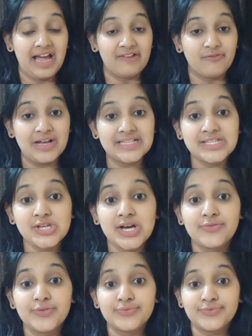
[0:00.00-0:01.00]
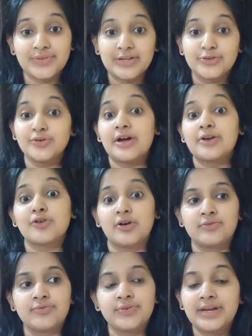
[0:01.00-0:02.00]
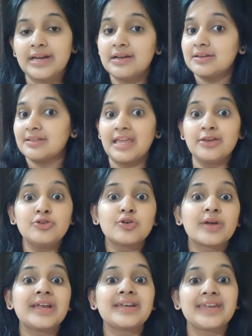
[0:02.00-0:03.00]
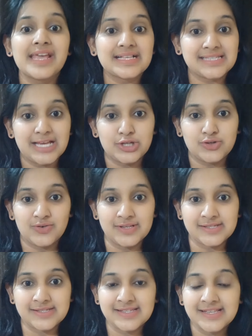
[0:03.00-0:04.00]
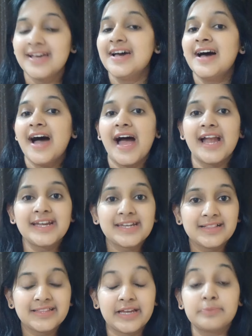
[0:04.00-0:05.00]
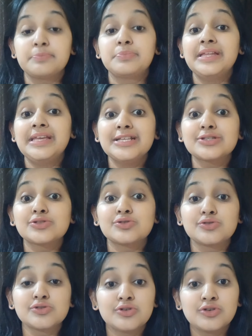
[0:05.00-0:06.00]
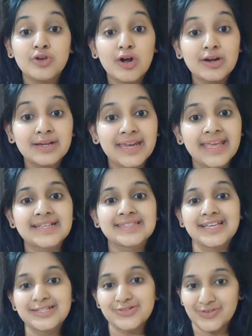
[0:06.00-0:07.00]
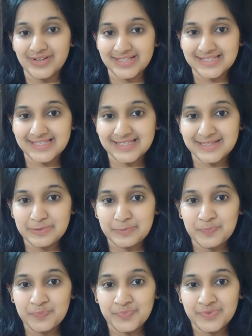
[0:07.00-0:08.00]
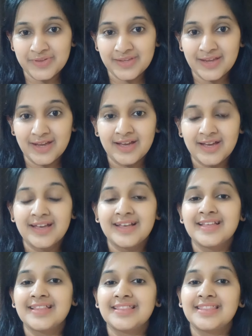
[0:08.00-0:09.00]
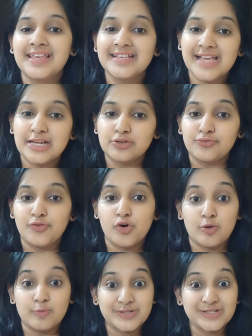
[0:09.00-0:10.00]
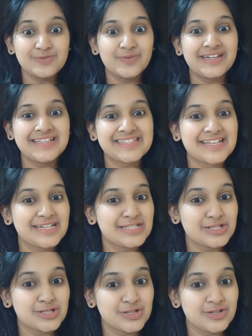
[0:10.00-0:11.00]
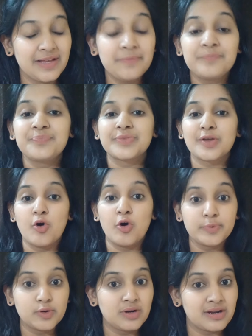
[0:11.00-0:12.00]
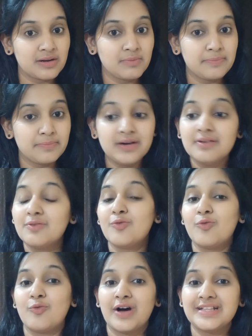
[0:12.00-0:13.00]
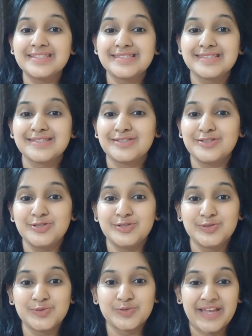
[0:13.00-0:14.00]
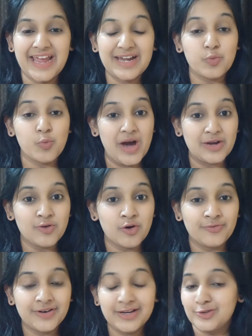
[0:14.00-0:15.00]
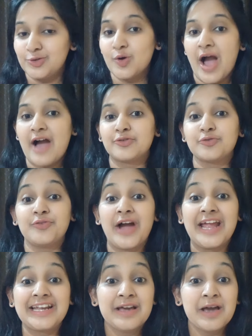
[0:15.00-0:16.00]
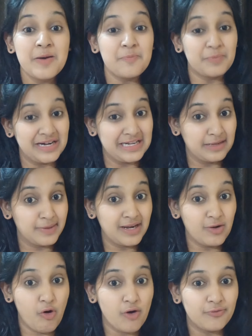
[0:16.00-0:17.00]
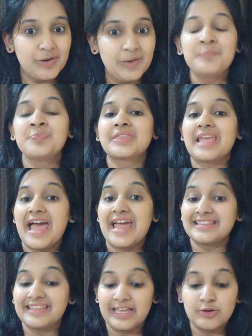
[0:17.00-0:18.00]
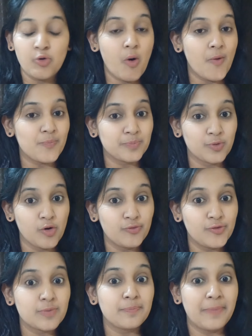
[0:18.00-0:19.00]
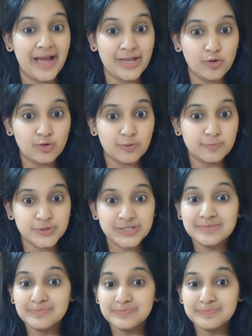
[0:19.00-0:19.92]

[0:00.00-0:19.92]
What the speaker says: Once after you are confident, then you can take such risks. Until then, please do not take such risks. These are the four options we discussed today. Hope you will remember. Once you get one offer, you have to find multiple offer and then go for buyout option.